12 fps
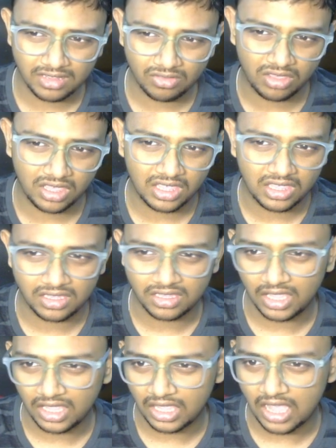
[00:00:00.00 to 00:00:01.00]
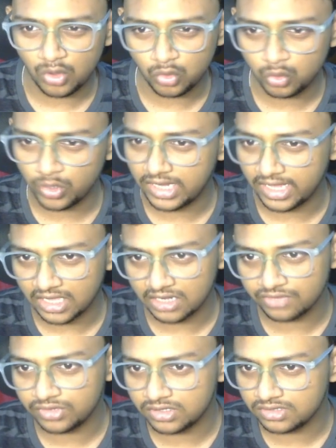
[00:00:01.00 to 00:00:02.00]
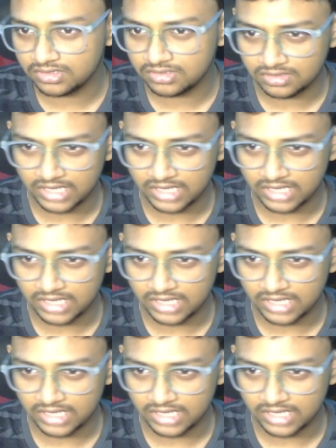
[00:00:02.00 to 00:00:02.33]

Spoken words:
Okay, how do I like convert this?